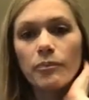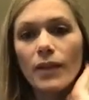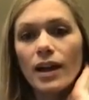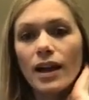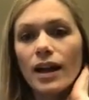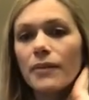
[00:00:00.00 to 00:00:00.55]

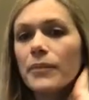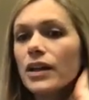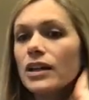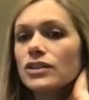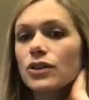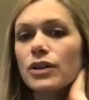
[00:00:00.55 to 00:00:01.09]

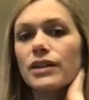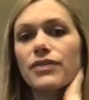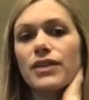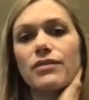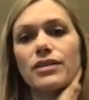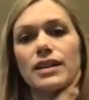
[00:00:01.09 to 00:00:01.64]
So if
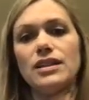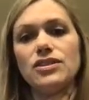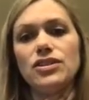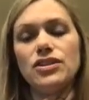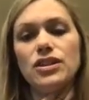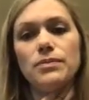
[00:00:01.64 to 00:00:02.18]
they relate to
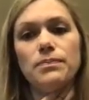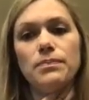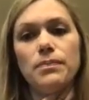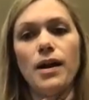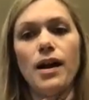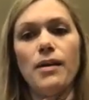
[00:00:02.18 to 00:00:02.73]
your
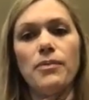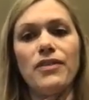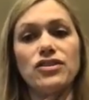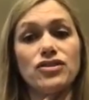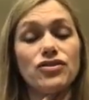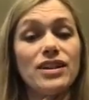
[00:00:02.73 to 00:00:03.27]

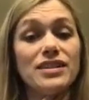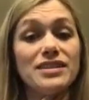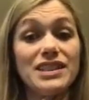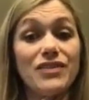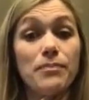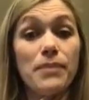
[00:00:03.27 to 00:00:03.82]
professional interests, it's
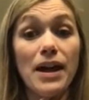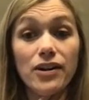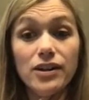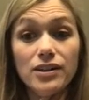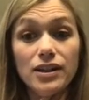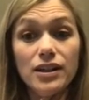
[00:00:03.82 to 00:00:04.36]
even
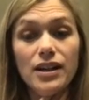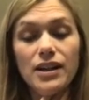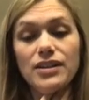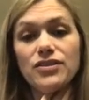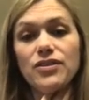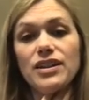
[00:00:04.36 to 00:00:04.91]
better.
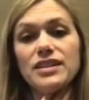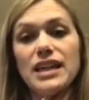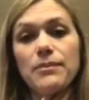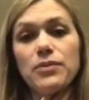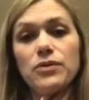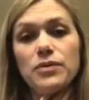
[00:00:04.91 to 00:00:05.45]
So the
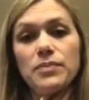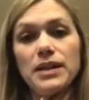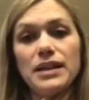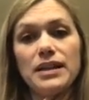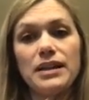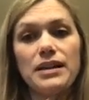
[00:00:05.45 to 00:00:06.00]
example would
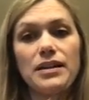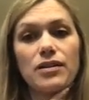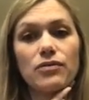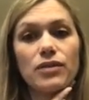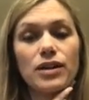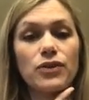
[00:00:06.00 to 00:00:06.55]
be,
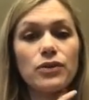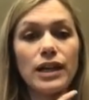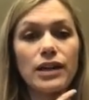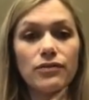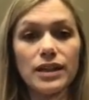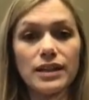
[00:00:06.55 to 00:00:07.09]
if you like
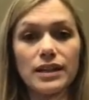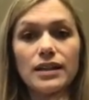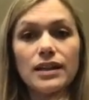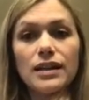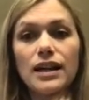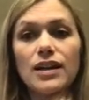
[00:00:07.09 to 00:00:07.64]
reading
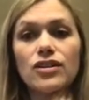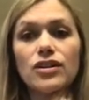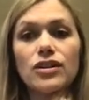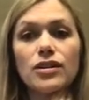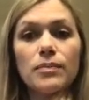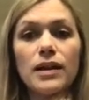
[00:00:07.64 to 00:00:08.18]
and
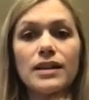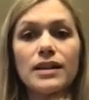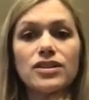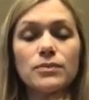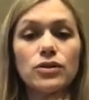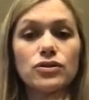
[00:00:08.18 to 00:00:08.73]
you're applying to a
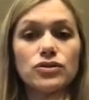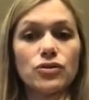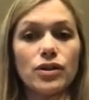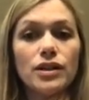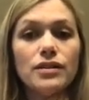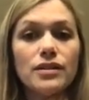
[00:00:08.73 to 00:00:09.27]

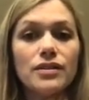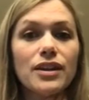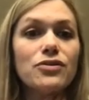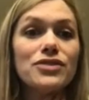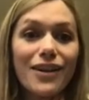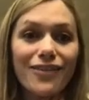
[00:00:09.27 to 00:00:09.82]
bookstore, then you
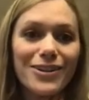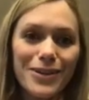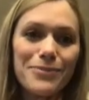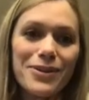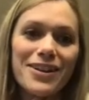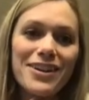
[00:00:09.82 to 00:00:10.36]
definitely want to
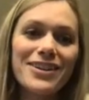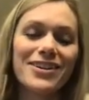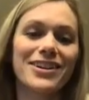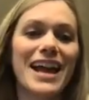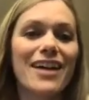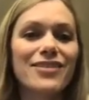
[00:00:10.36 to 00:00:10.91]
put that you're
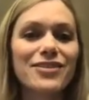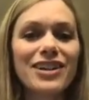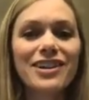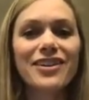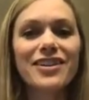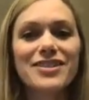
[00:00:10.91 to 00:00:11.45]
an avid
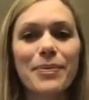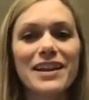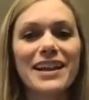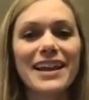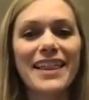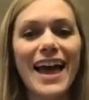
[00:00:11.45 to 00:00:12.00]
reader, something
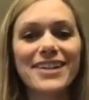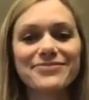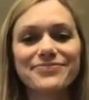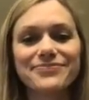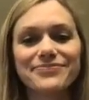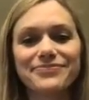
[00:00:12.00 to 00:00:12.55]
like that.
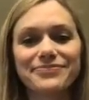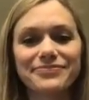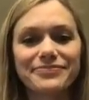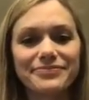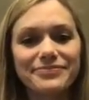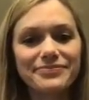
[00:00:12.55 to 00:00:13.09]

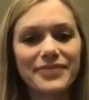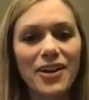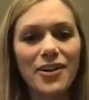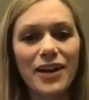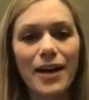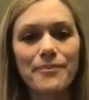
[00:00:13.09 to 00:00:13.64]
Okay.